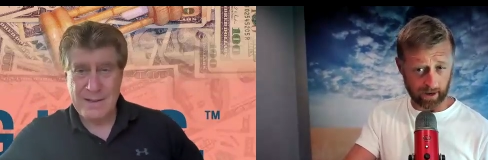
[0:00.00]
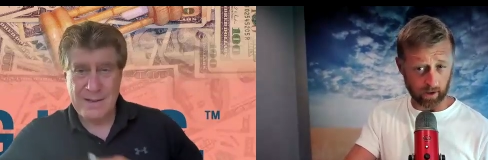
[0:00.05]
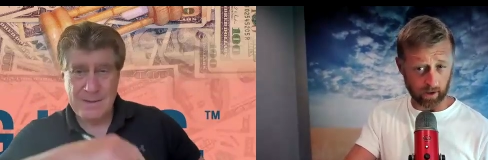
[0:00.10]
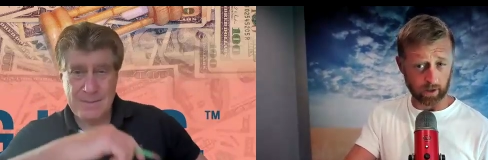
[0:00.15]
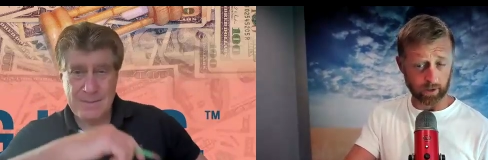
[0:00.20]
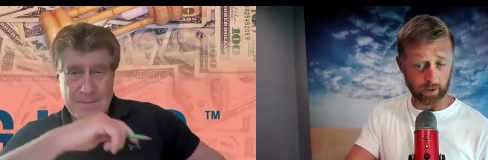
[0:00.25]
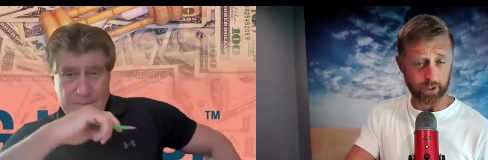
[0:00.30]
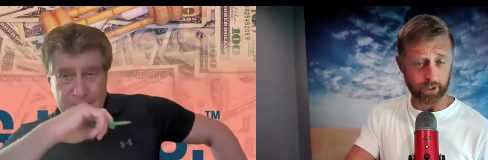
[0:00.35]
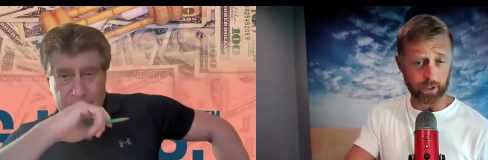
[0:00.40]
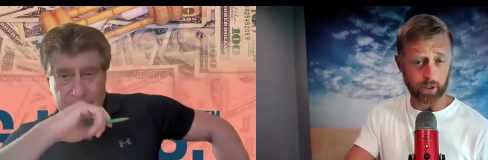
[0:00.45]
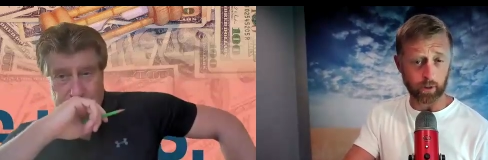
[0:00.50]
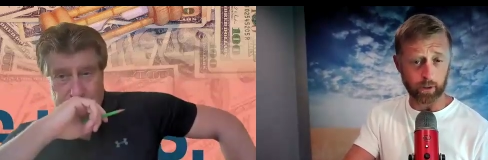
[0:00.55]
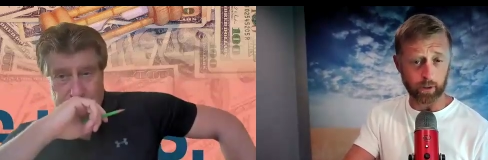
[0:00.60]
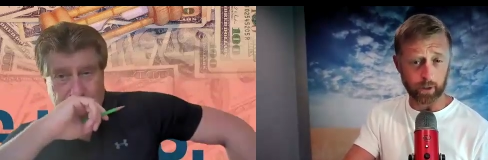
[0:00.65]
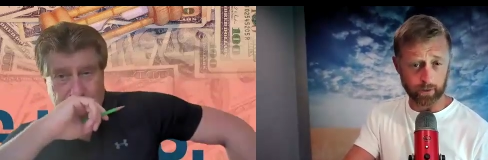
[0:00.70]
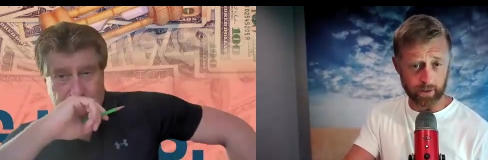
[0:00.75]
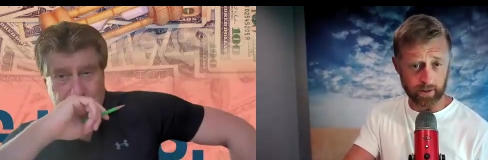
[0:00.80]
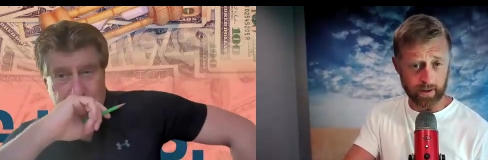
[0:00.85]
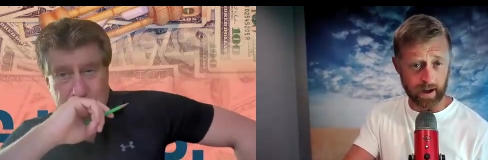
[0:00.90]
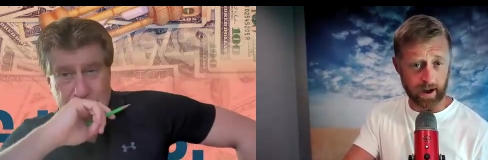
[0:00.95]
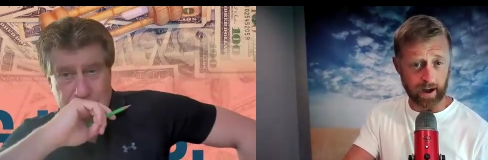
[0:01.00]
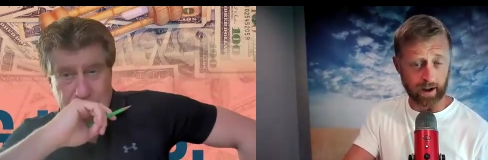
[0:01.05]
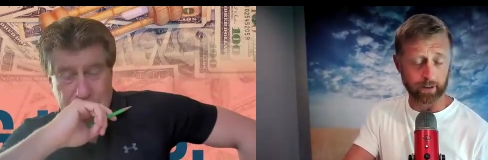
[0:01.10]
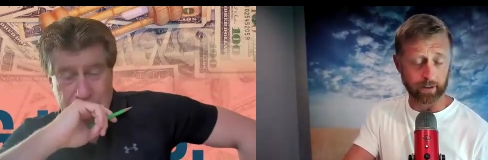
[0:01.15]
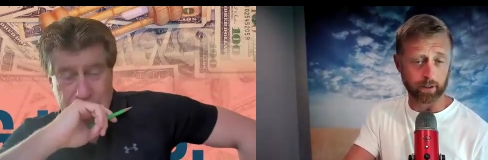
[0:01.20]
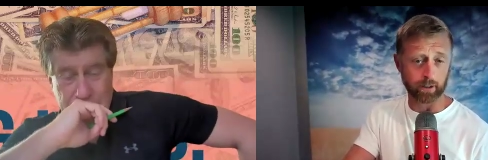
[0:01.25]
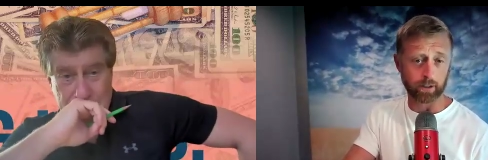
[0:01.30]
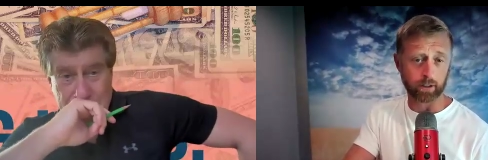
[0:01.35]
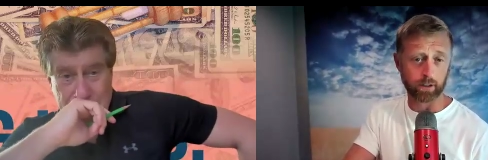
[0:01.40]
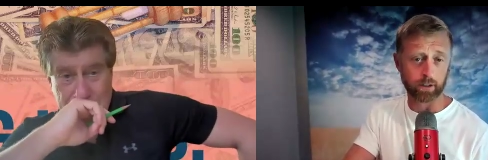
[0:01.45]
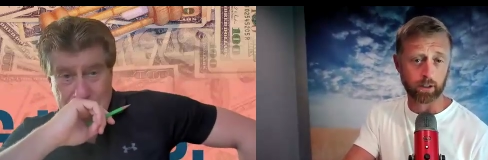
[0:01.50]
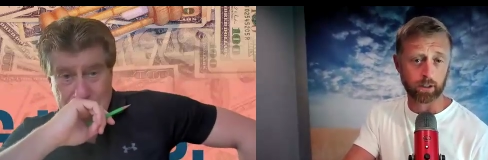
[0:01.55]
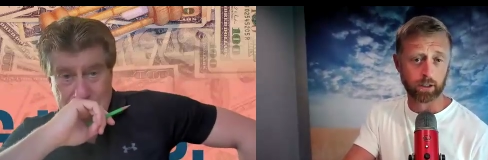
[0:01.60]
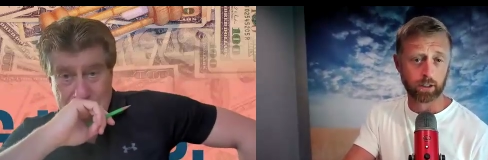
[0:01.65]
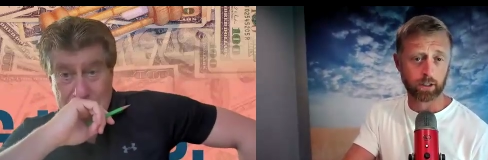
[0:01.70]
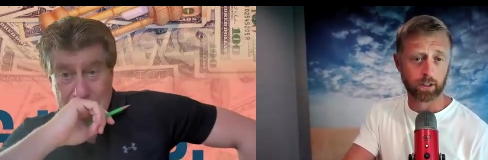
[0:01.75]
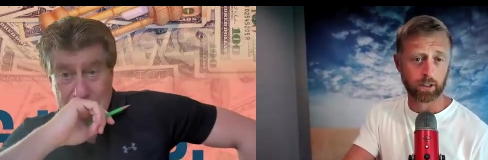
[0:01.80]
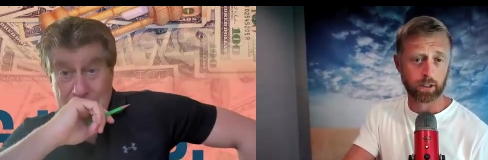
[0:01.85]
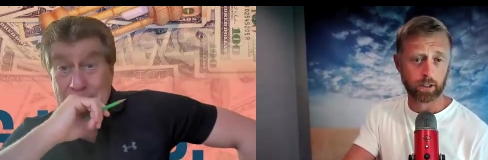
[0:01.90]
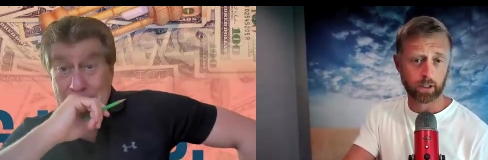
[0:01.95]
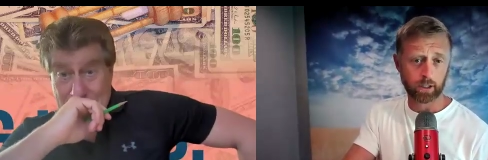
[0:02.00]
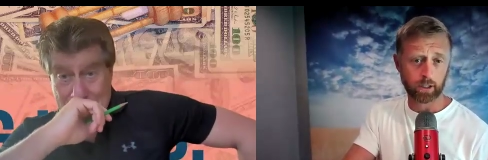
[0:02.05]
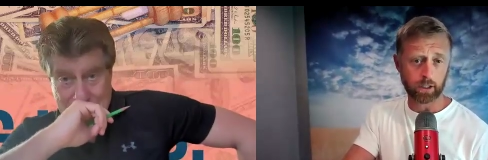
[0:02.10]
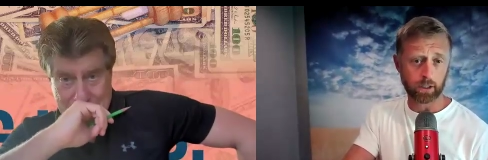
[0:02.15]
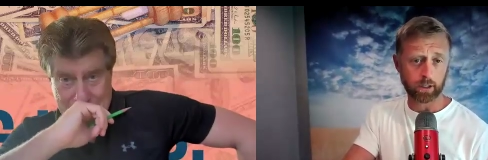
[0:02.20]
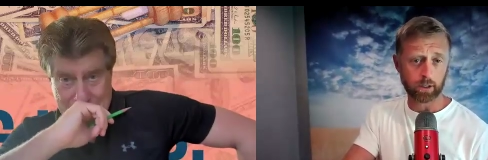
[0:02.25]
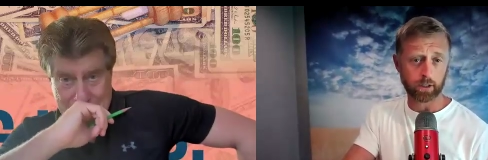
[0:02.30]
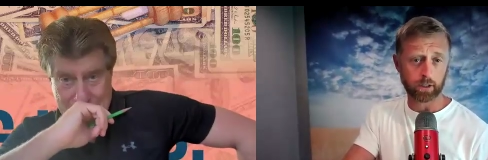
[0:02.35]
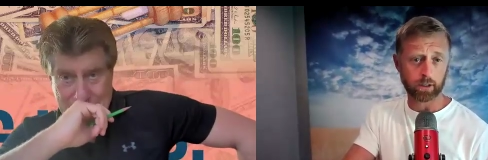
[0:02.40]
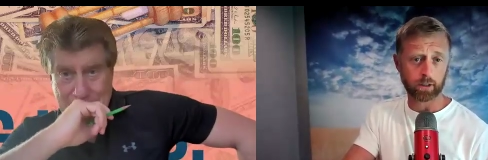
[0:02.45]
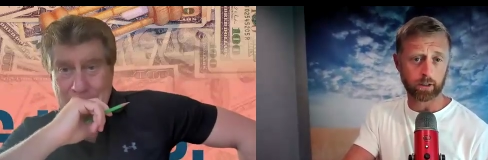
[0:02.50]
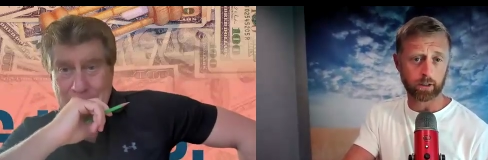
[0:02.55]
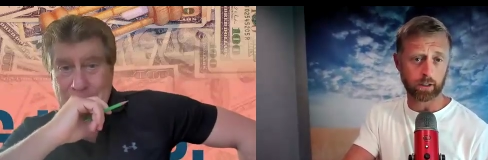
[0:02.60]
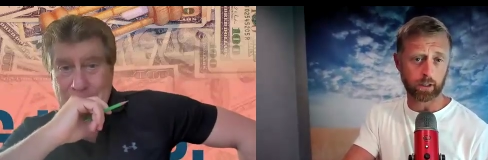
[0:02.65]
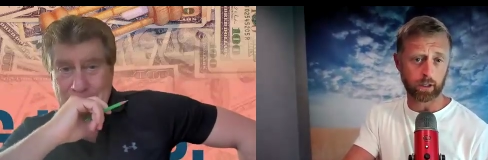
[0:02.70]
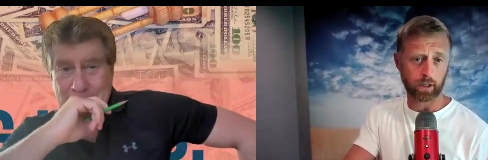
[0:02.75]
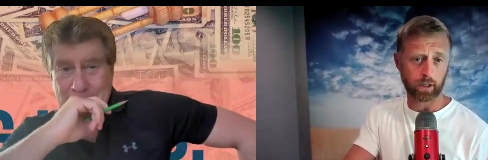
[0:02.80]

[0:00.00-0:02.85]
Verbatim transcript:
Speaker 1: I called you, you're the doctor, you're